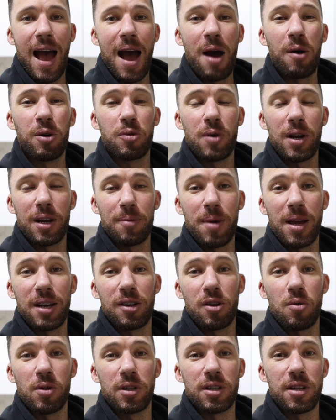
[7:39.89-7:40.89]
I would
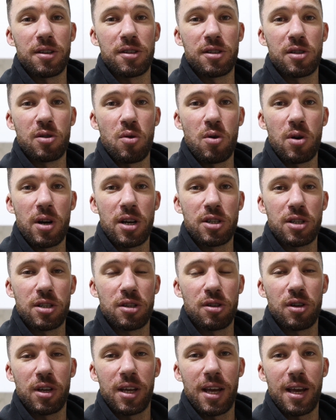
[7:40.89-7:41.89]
recommend going to the store and
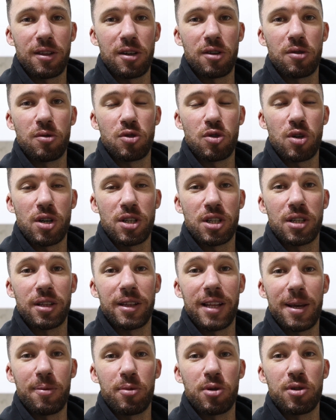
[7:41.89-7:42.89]
just looking at the nutrition
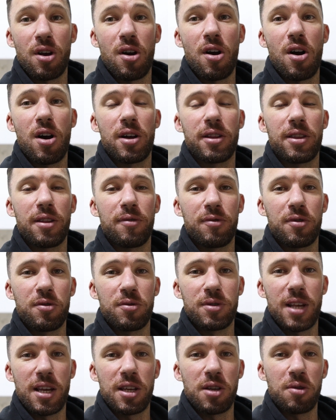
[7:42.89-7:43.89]
labels on the
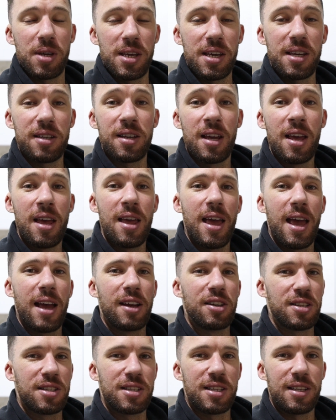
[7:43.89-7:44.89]
foods that you eat
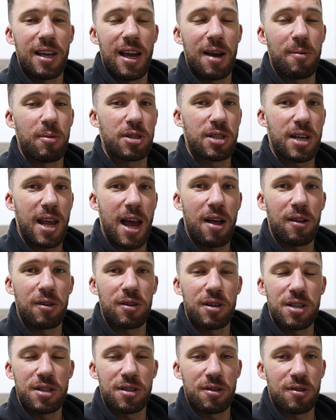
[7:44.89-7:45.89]
and just seeing how much
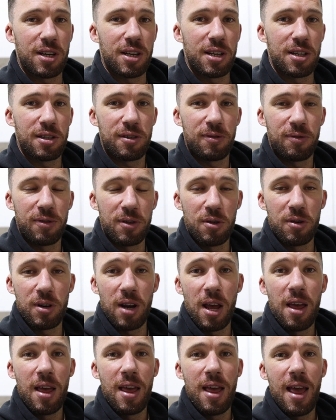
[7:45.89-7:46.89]
calories are in each food,